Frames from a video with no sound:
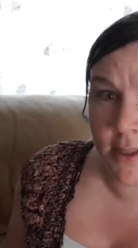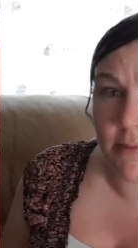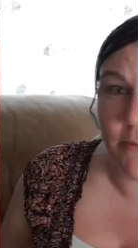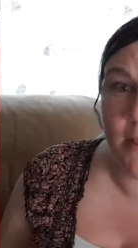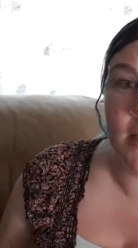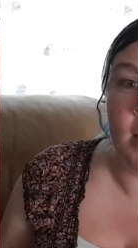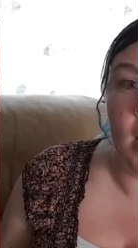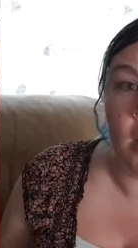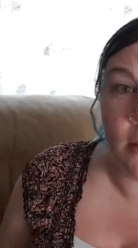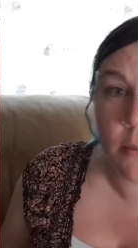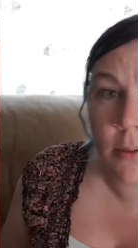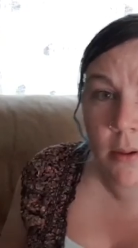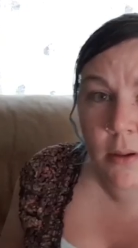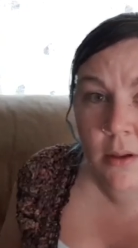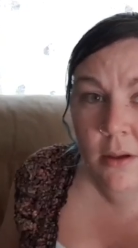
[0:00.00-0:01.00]
this
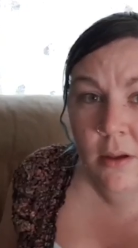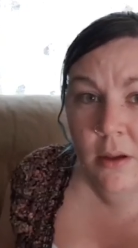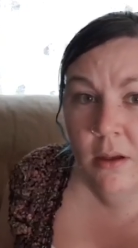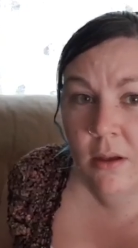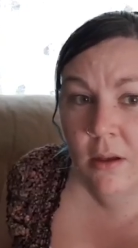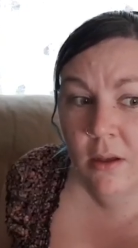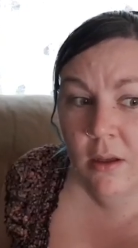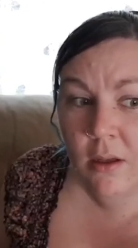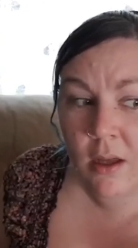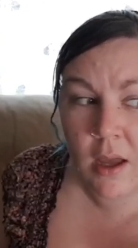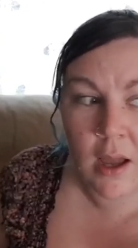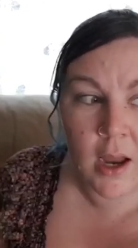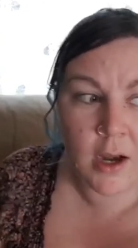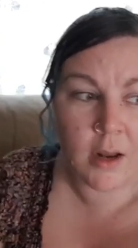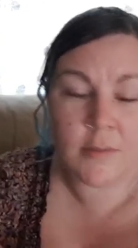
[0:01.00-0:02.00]
video,
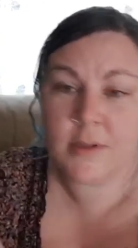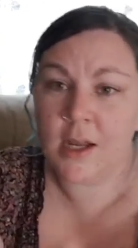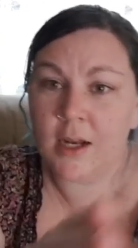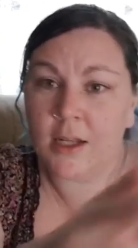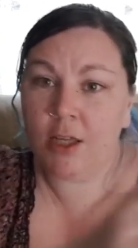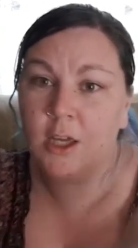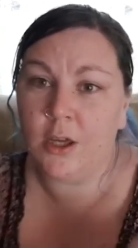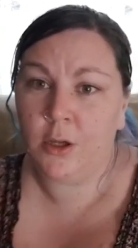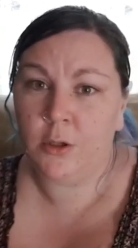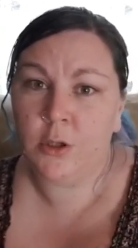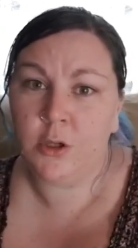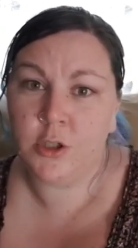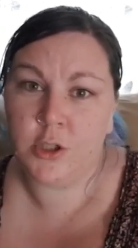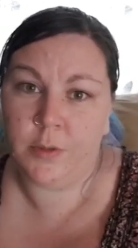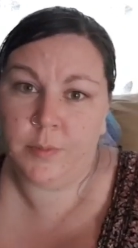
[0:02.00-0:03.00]
and I'm telling you,
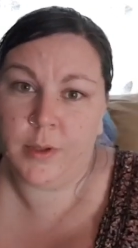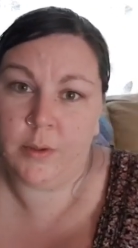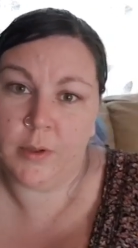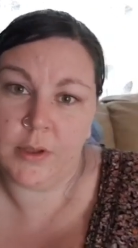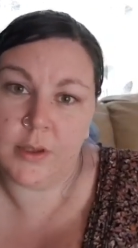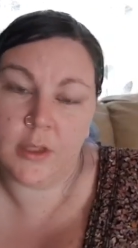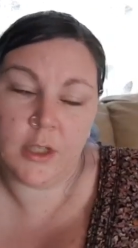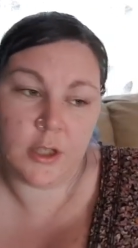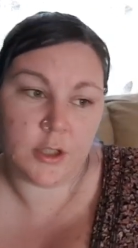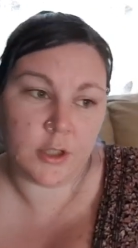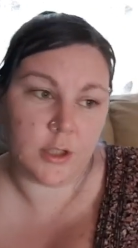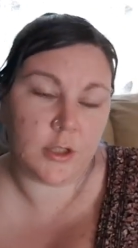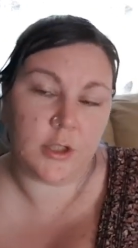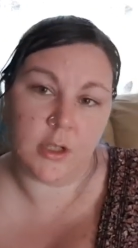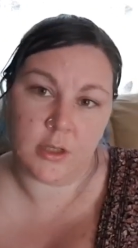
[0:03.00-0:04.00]
you should be with, you
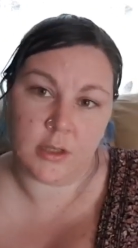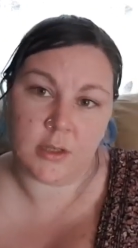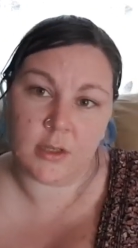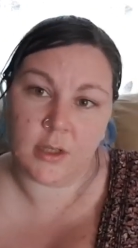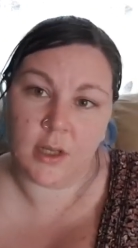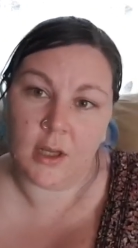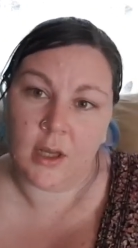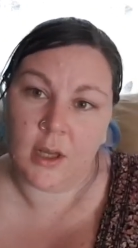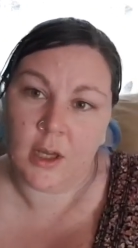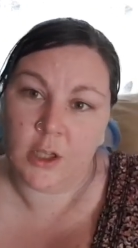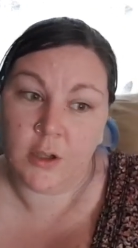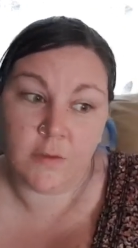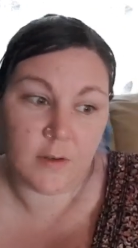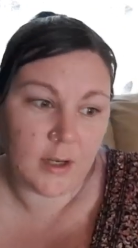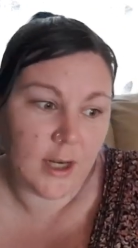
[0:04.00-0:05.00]
should just,
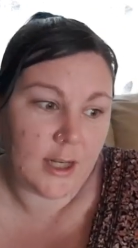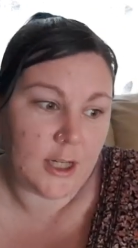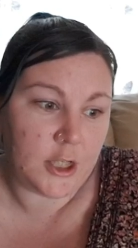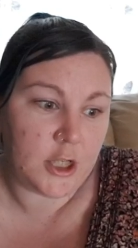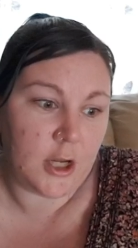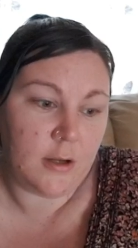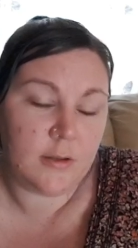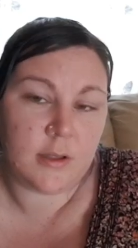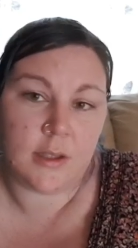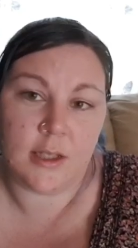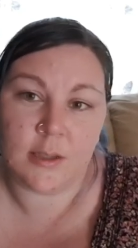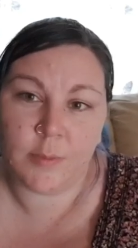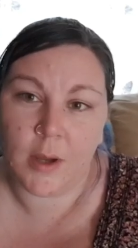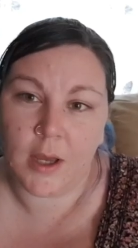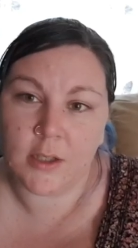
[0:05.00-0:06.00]
you've clearly chosen
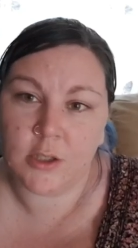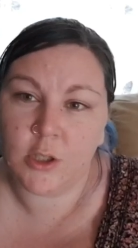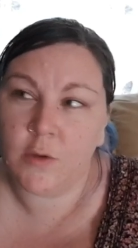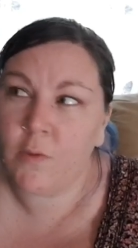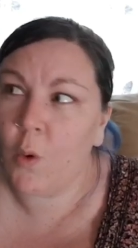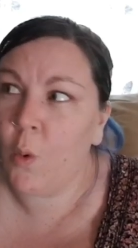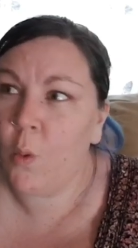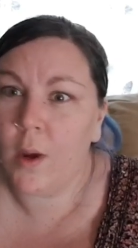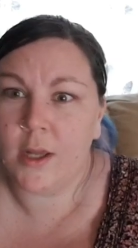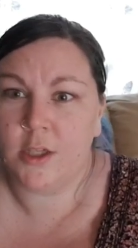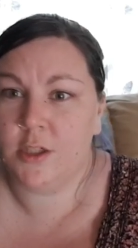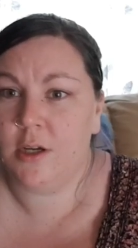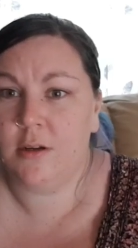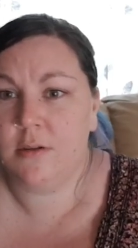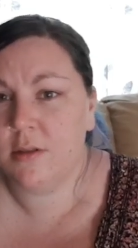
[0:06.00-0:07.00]
this person. You've always
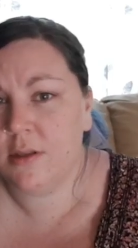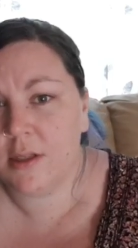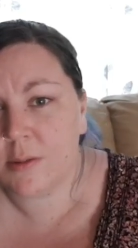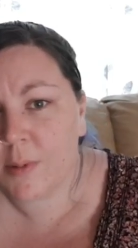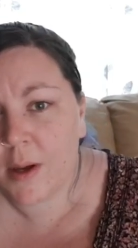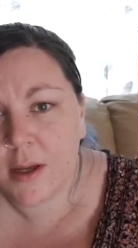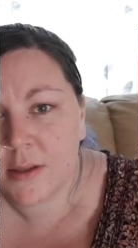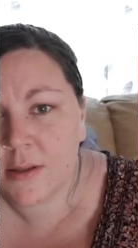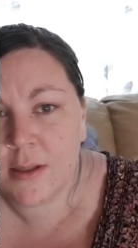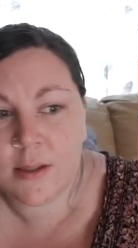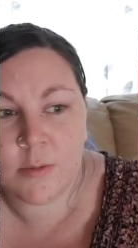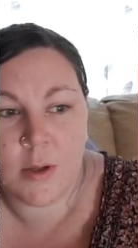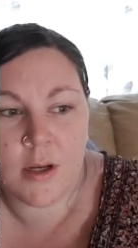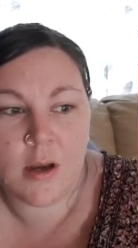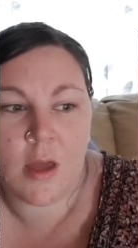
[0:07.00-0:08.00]
chosen this person.
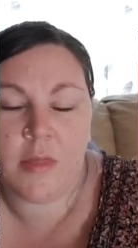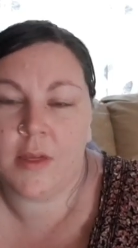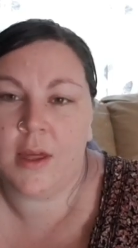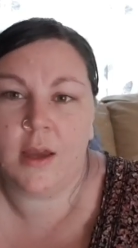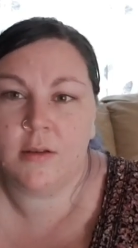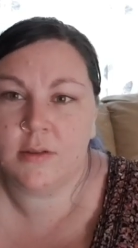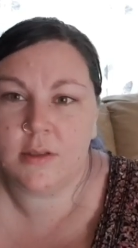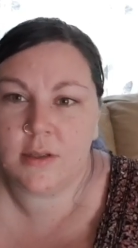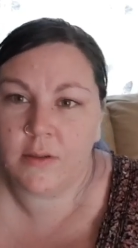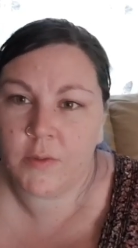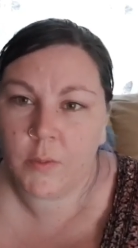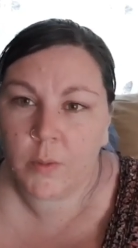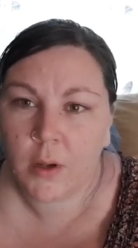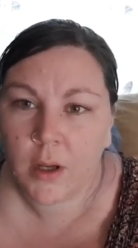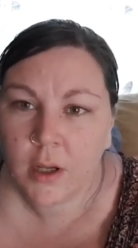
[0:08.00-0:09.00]
That's why nothing else has
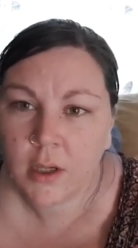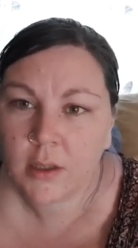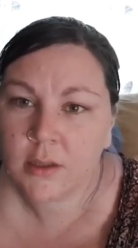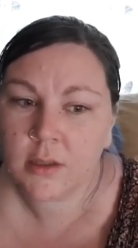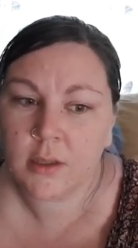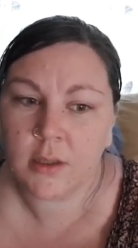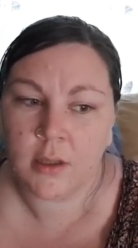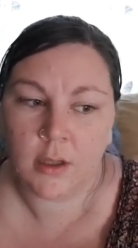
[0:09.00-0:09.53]
ever worked.